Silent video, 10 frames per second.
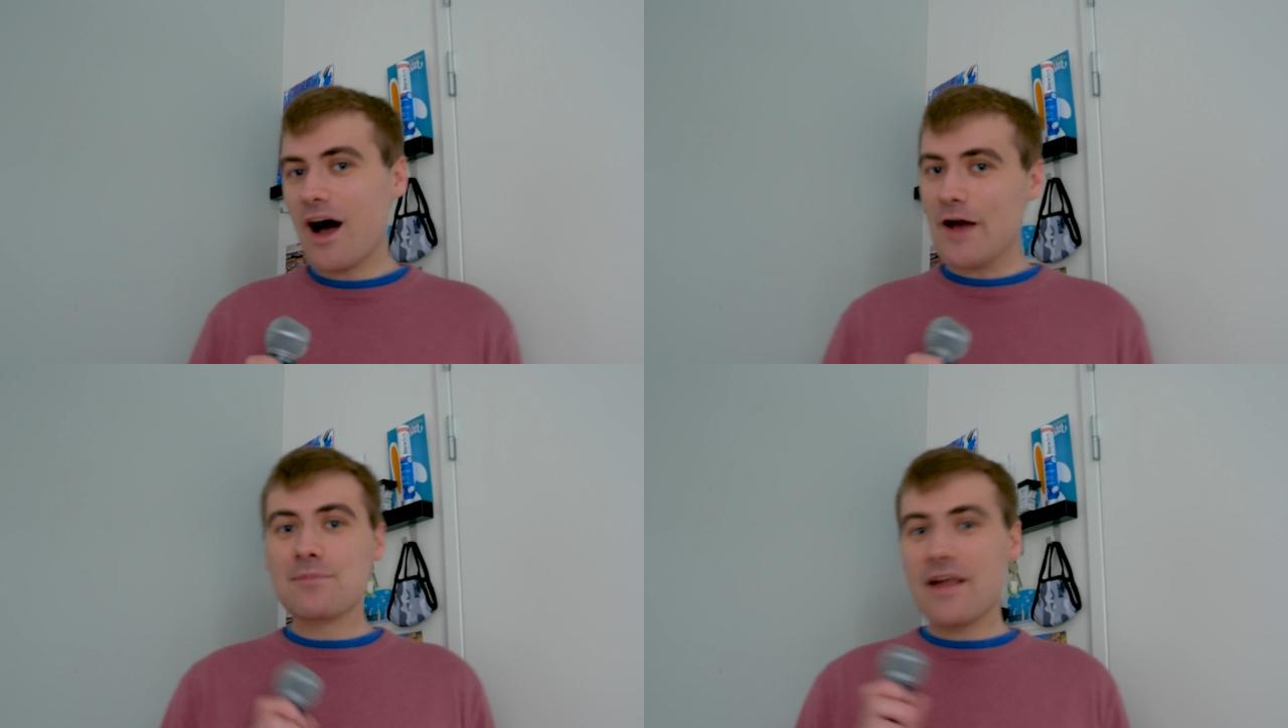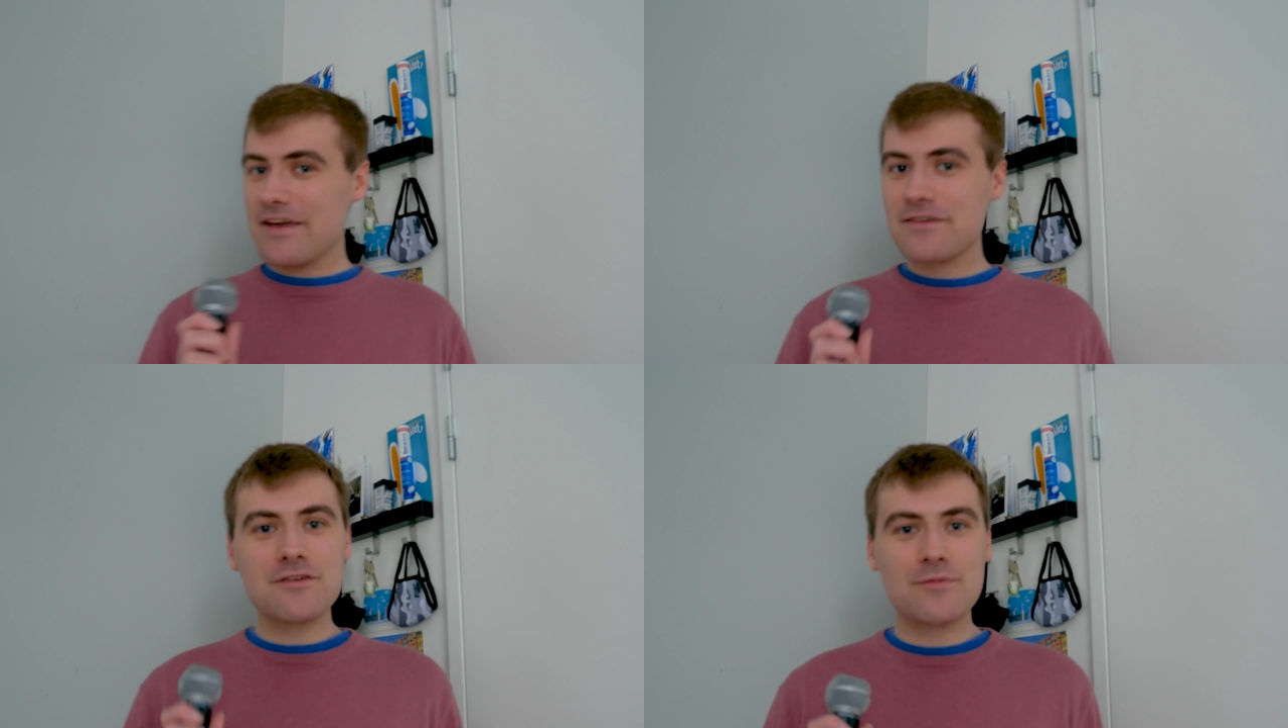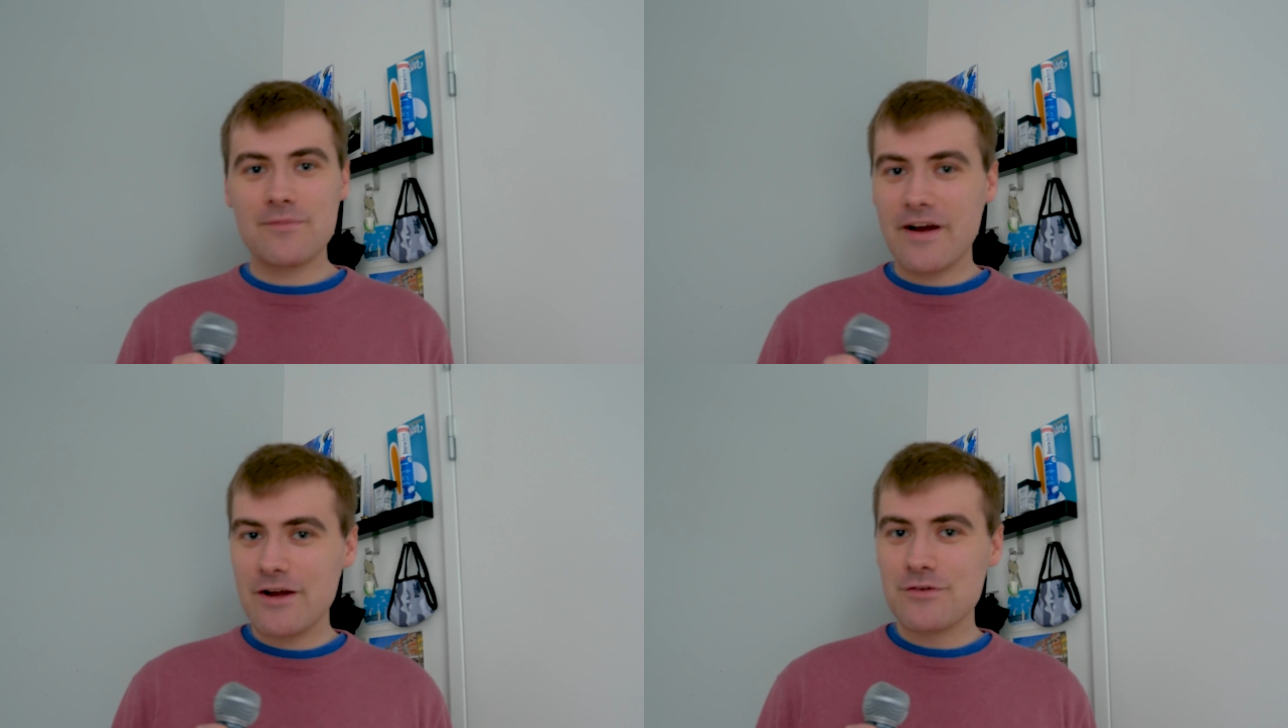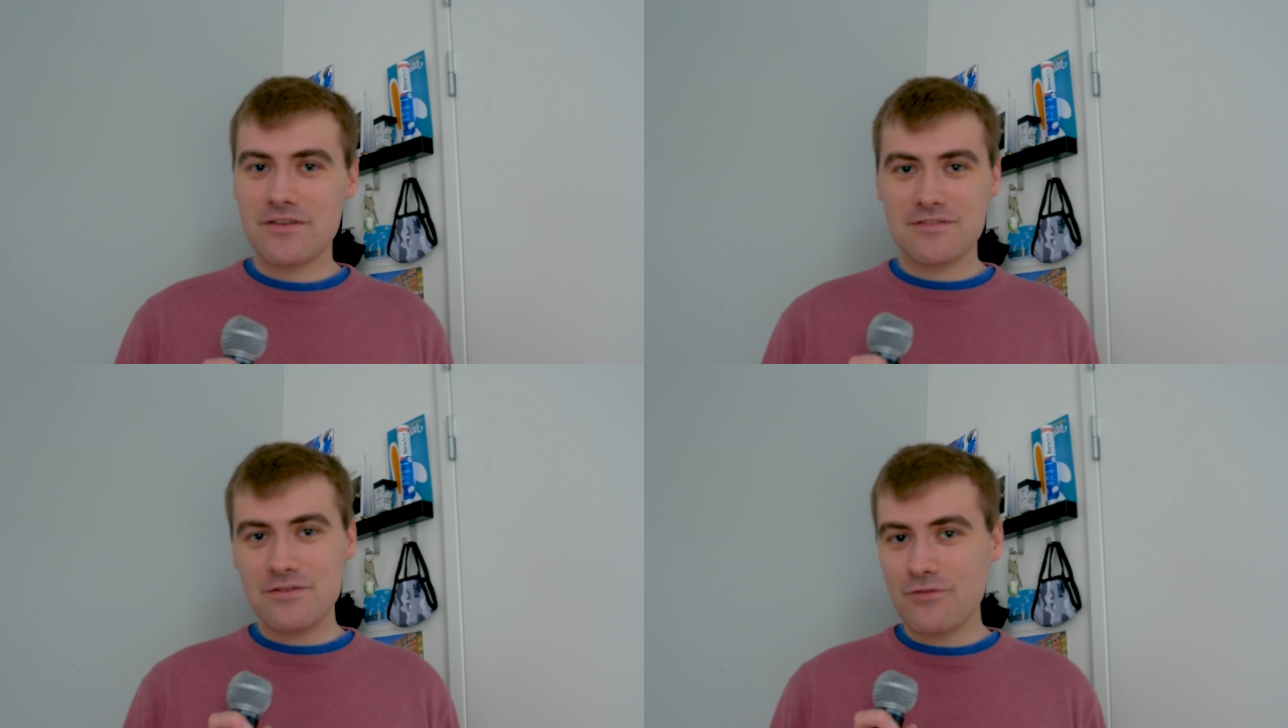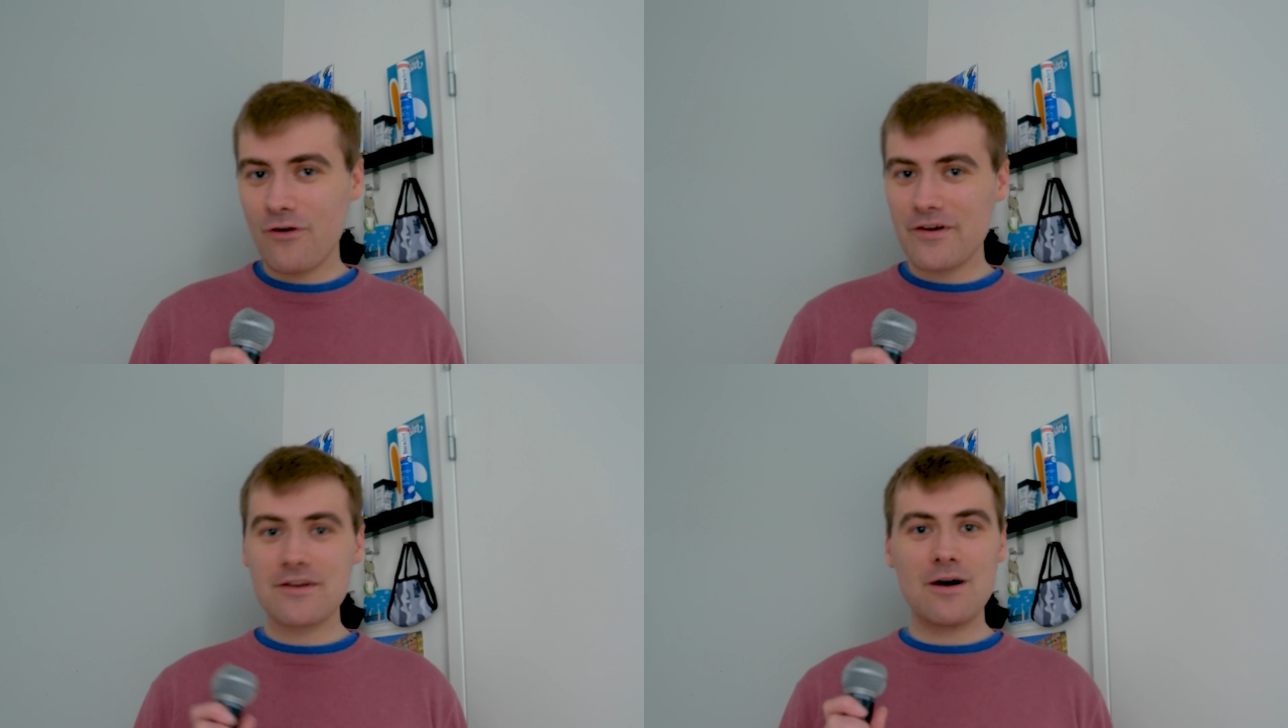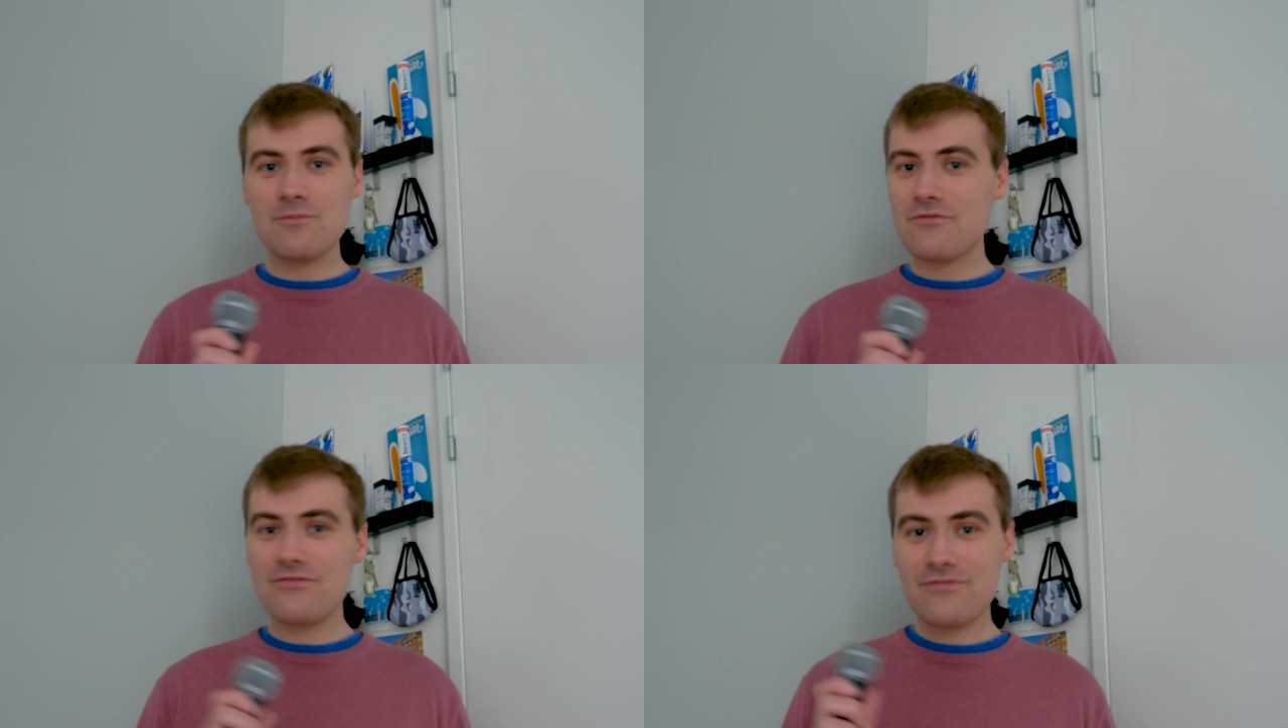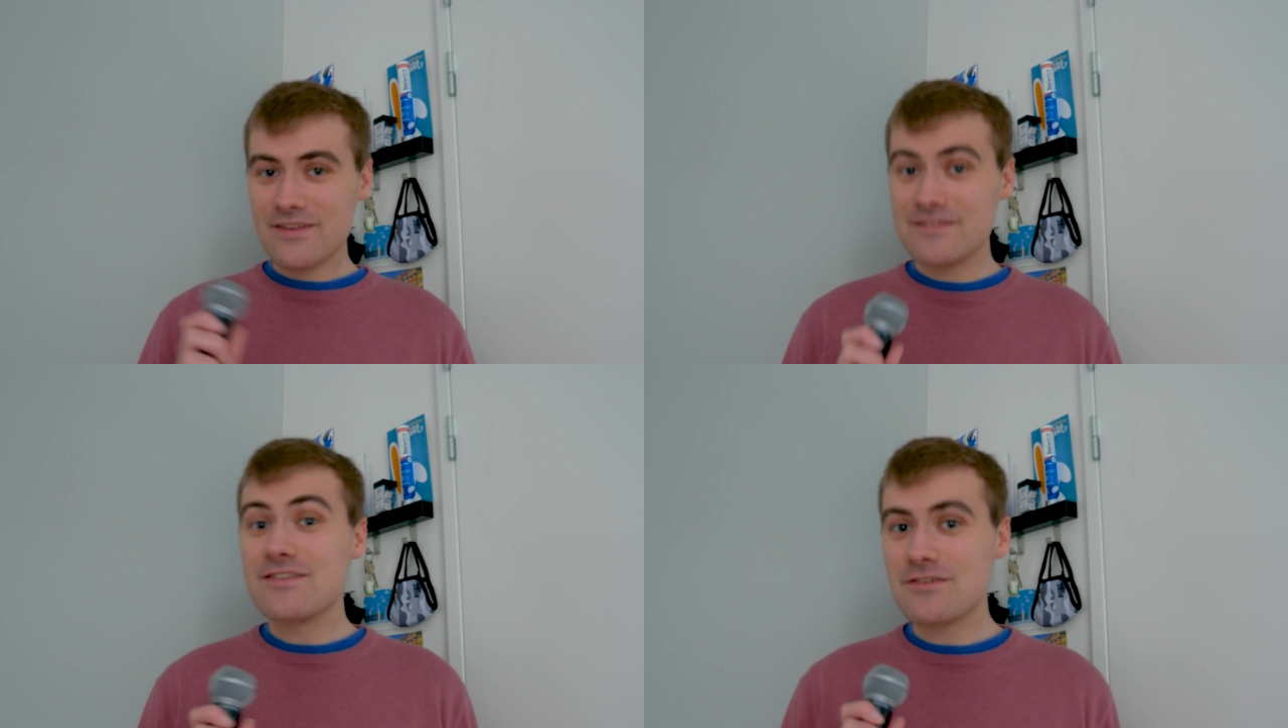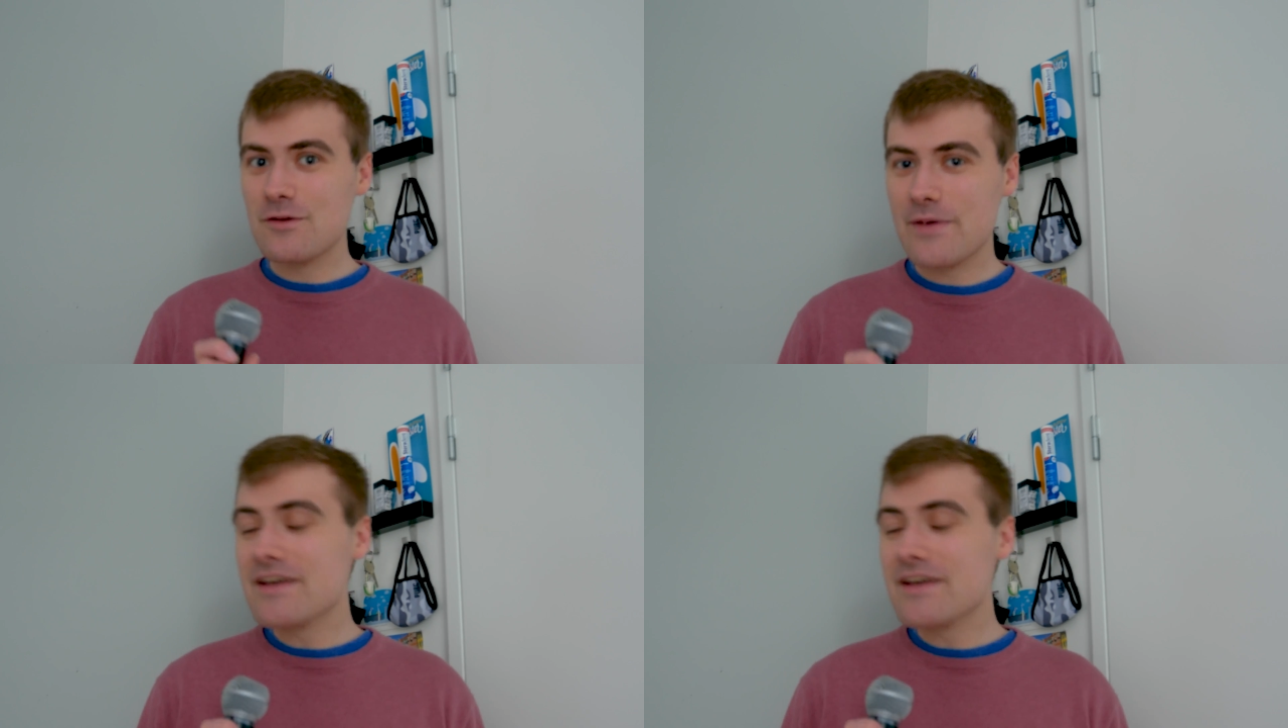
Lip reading: I'm playing Super Mario 64, come fucking sue me.